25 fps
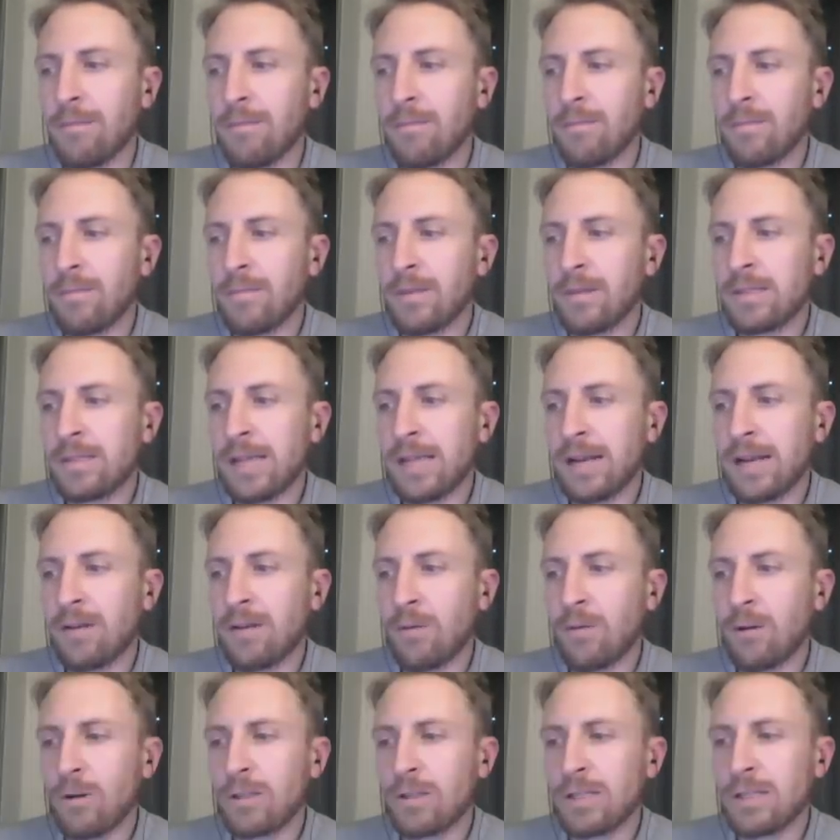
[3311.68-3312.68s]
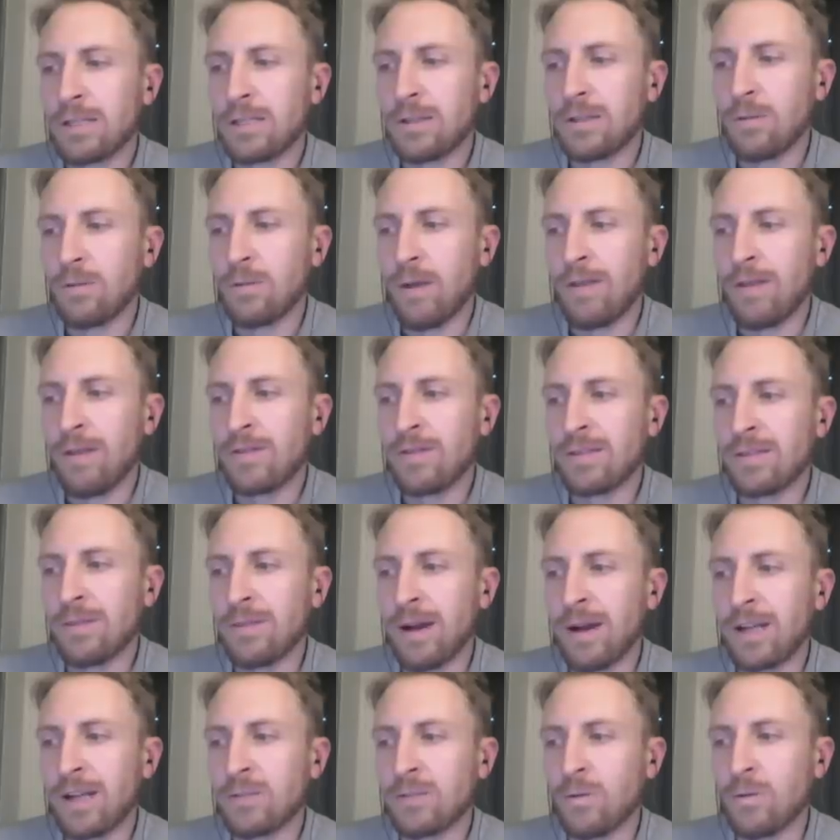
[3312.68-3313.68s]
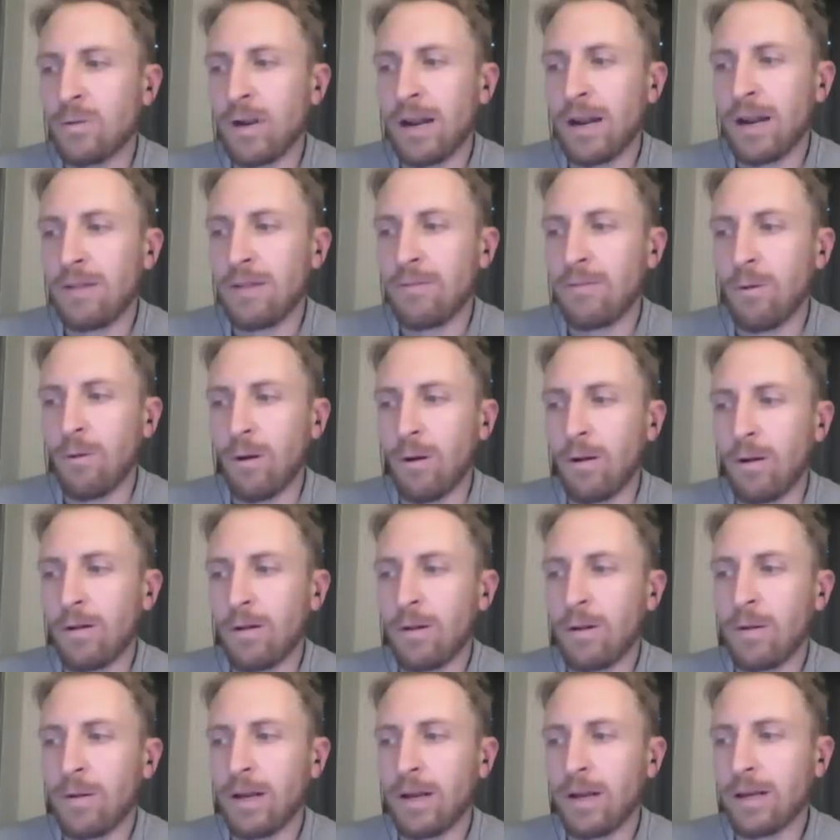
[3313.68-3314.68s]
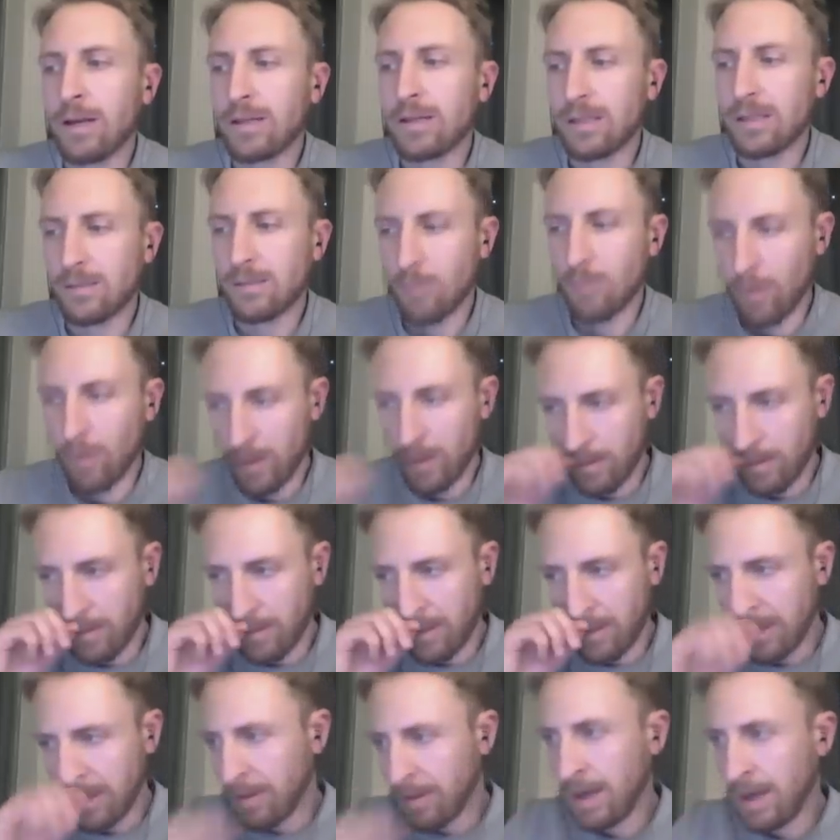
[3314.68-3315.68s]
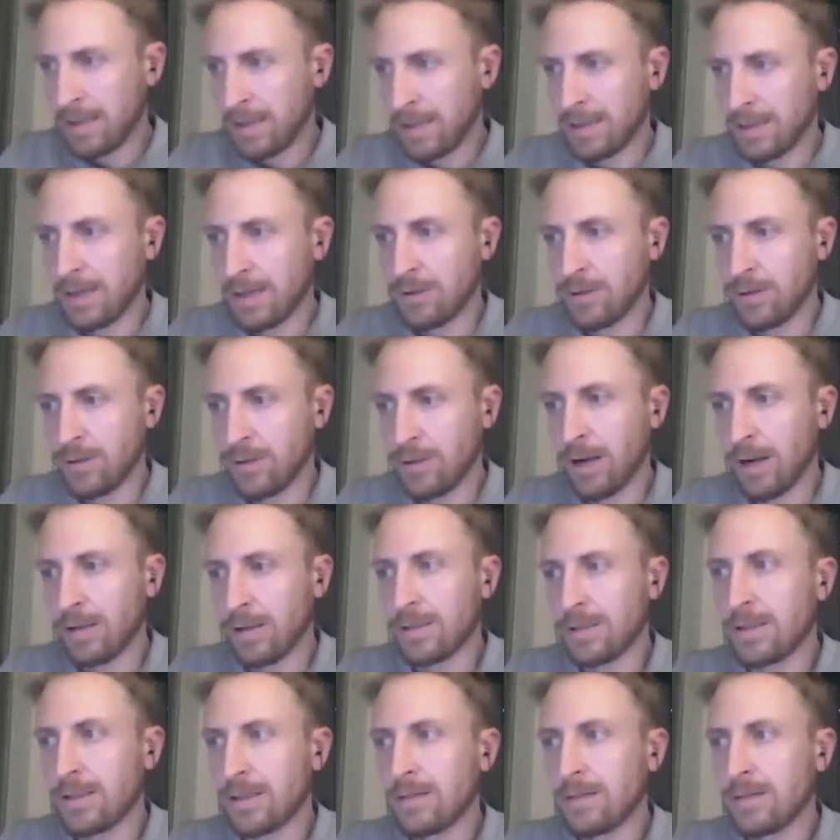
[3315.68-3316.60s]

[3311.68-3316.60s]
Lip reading: Second worst is the Ravens at minus 184. Nobody else is more than minus 100 yards.